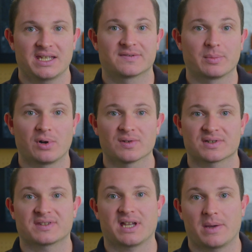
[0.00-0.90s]
If the molds
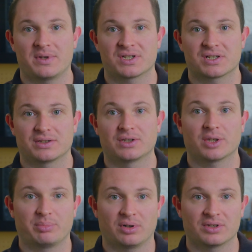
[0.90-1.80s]
are damaged,
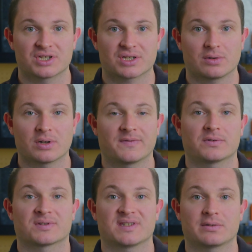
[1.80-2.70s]
not polished, or
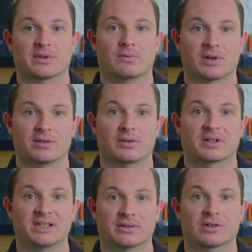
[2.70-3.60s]
if you still require a
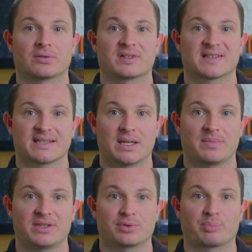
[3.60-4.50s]
clear coating
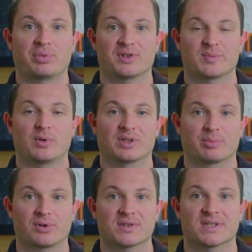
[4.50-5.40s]
step in your post-molding
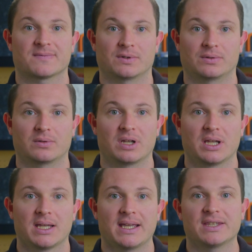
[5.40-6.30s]
process flow,
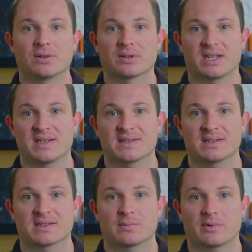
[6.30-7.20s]
in all
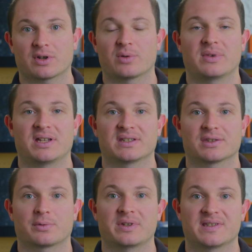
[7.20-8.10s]
cases we recommend
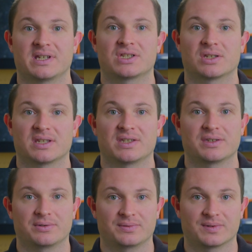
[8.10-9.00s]
that the release agent
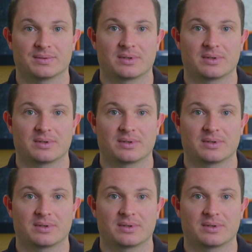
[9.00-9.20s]
is used.